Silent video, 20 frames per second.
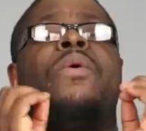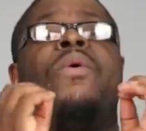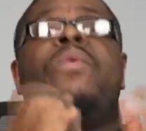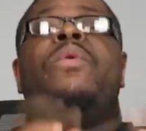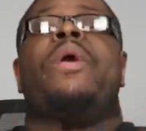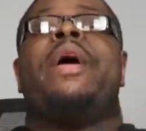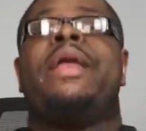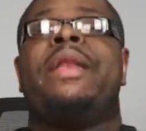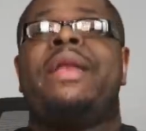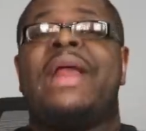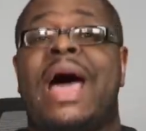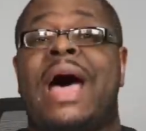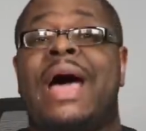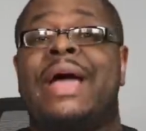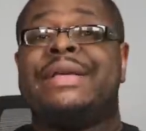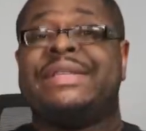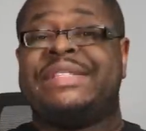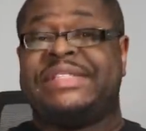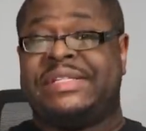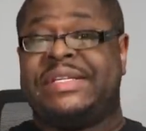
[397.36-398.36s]
When
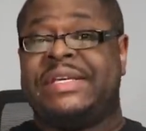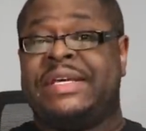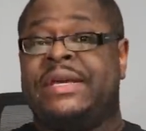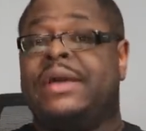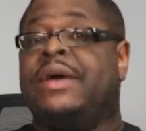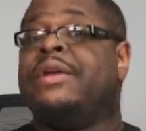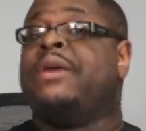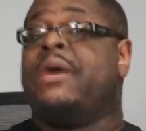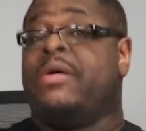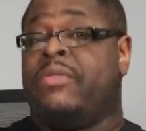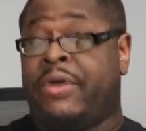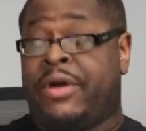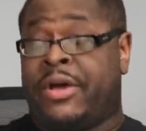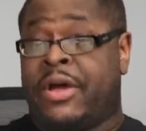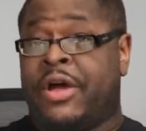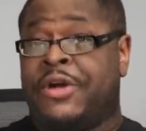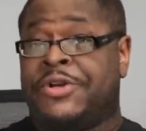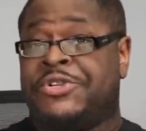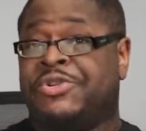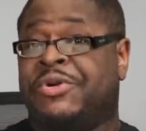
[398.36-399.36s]
I see another
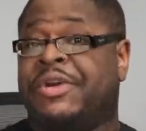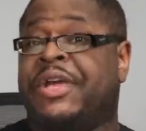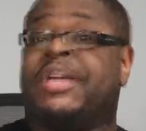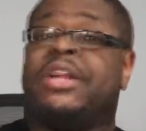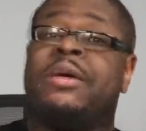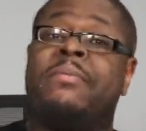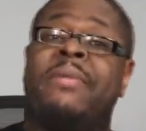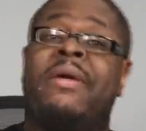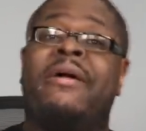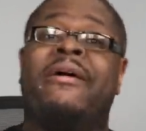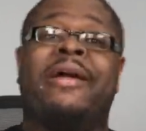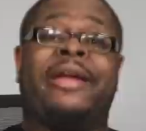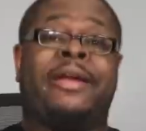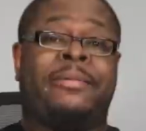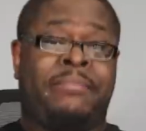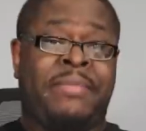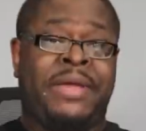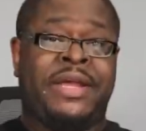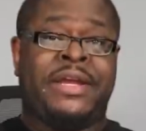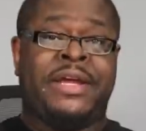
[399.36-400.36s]
country in
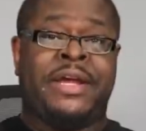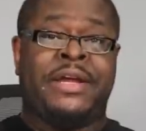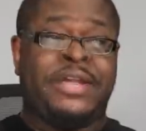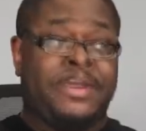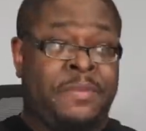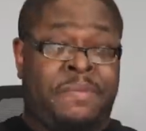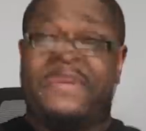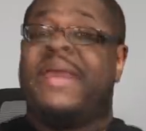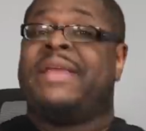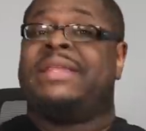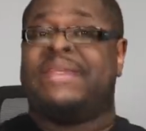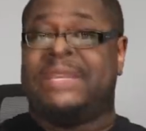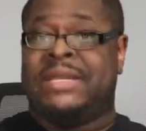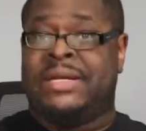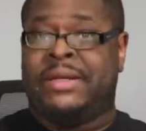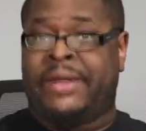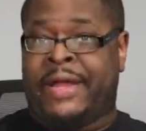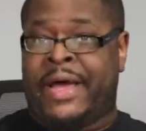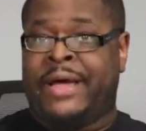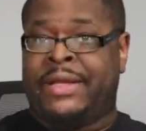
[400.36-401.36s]
American media
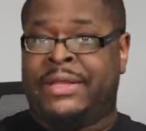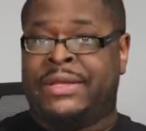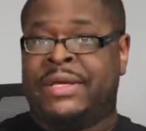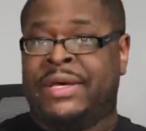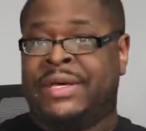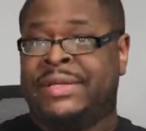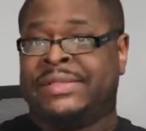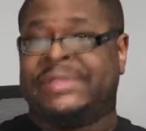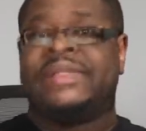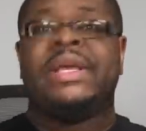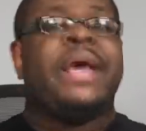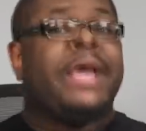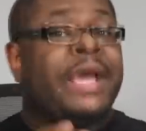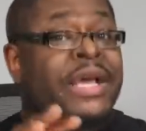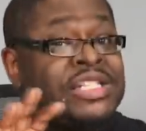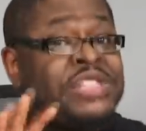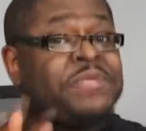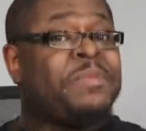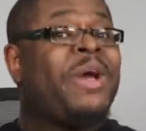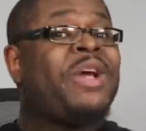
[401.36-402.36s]
depicted like this,
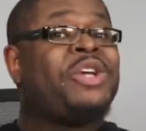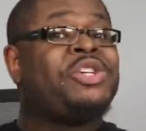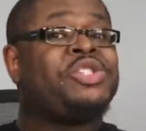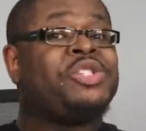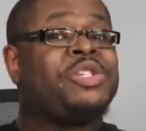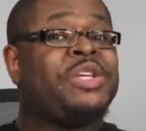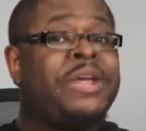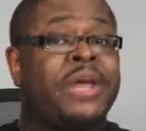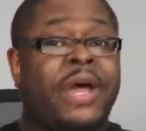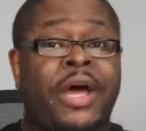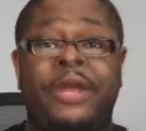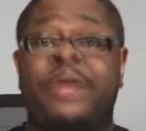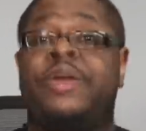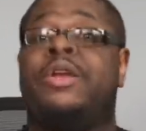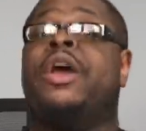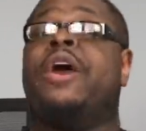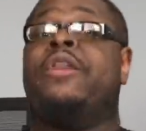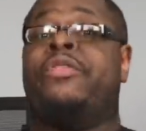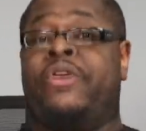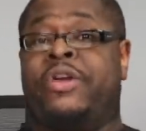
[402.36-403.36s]
especially
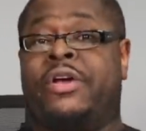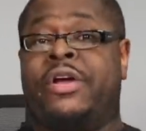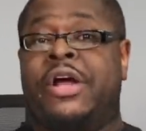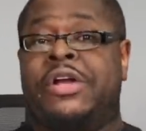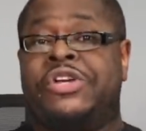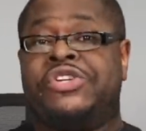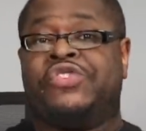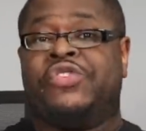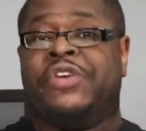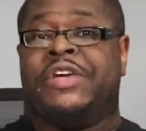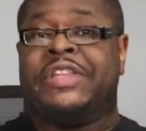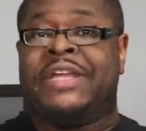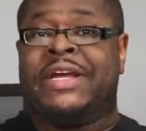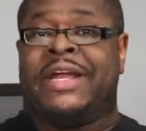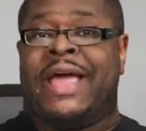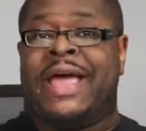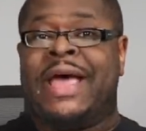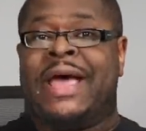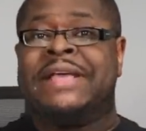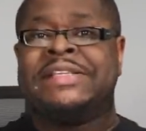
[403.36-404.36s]
another country that
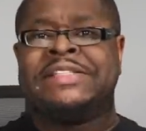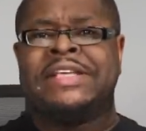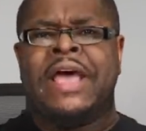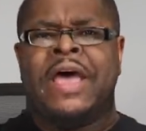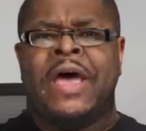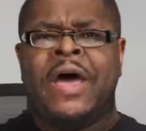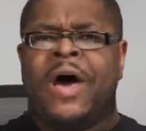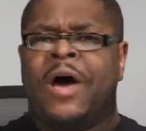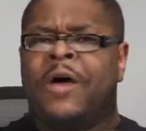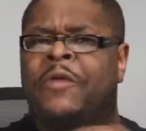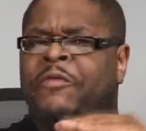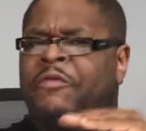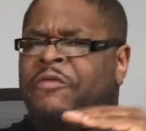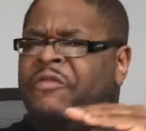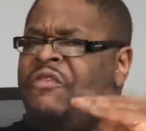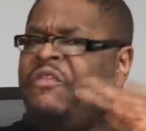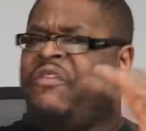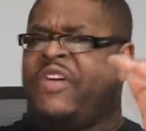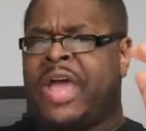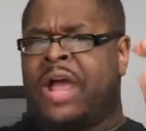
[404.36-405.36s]
has a
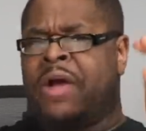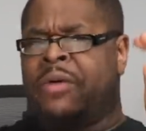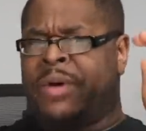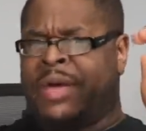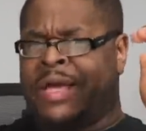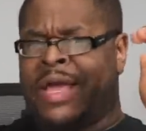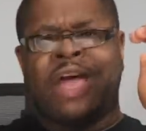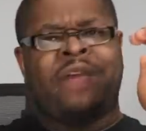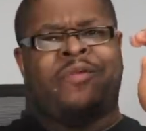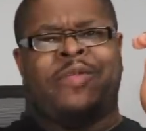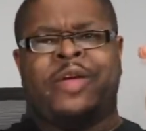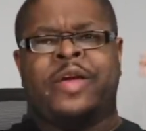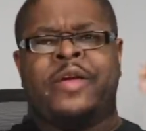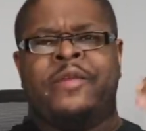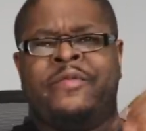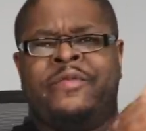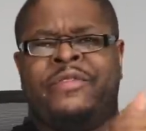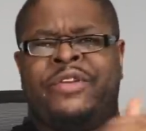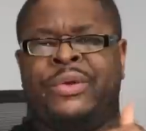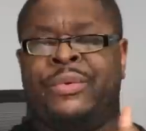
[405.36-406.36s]
very heavy
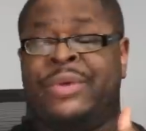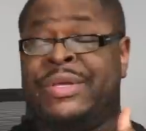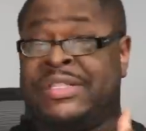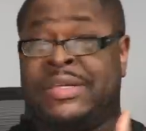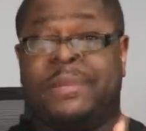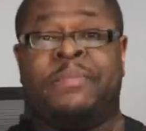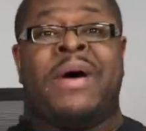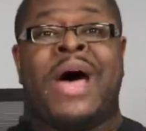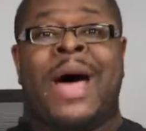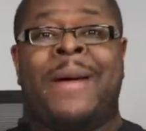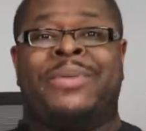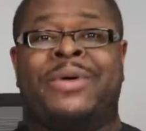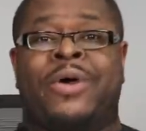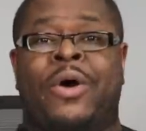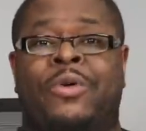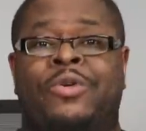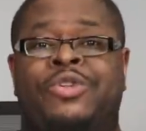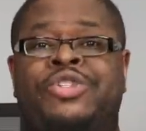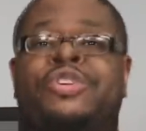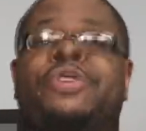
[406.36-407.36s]
influence in pop
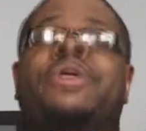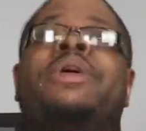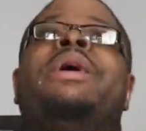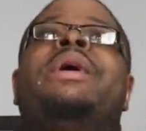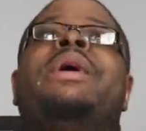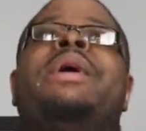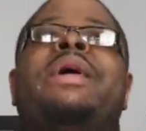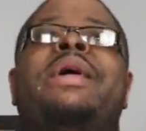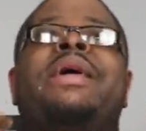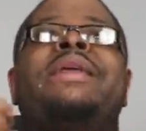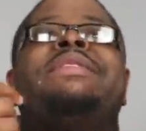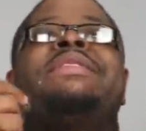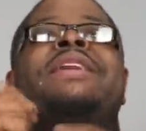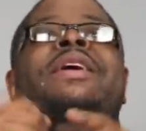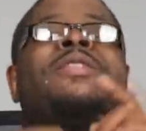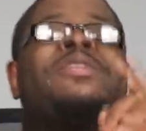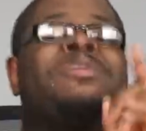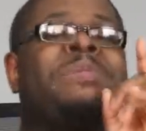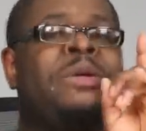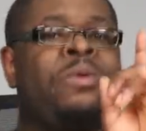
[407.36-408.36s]
culture, it
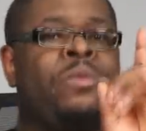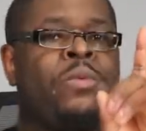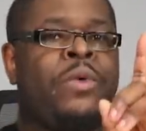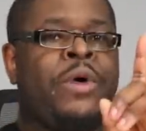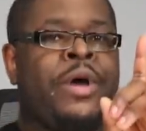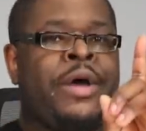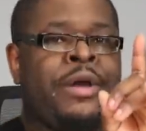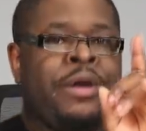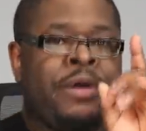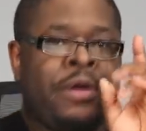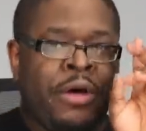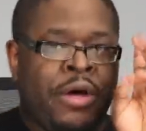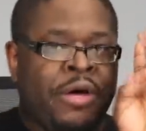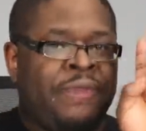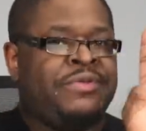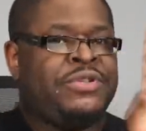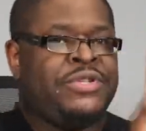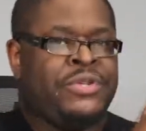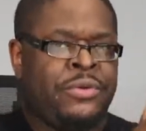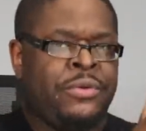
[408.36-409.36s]
tells me one
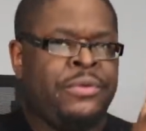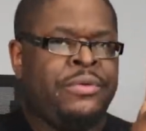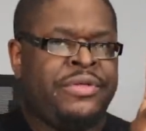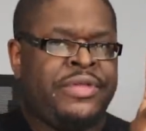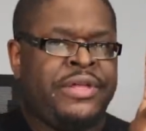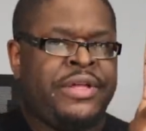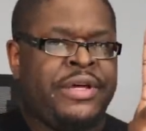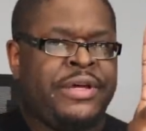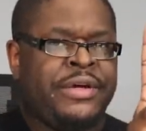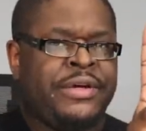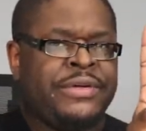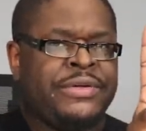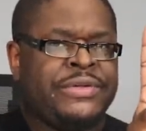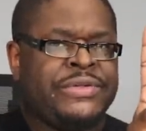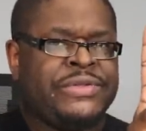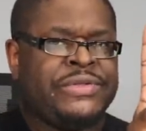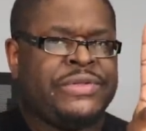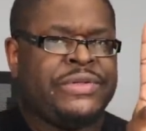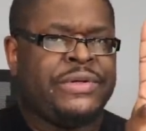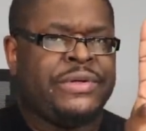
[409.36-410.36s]
of two
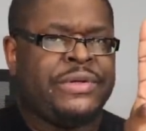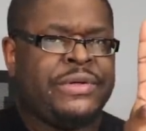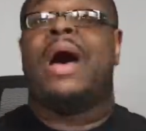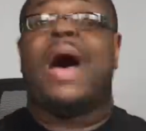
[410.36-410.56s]
things.